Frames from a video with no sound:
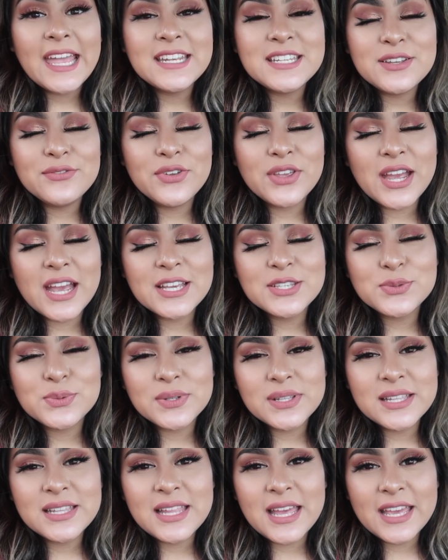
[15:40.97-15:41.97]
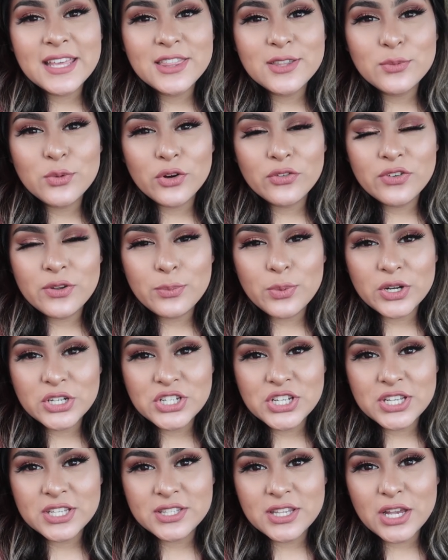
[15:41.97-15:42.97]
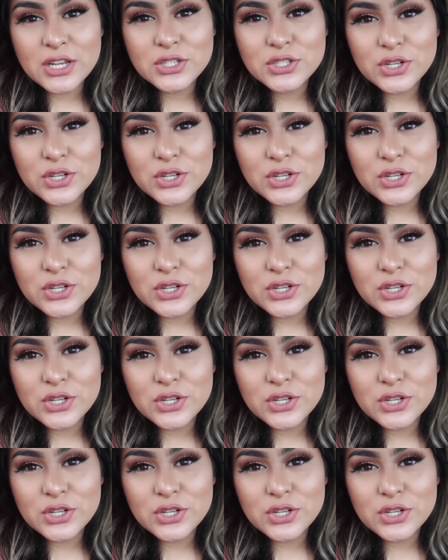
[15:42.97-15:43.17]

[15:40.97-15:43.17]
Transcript: and if you guys really like the morphe brushes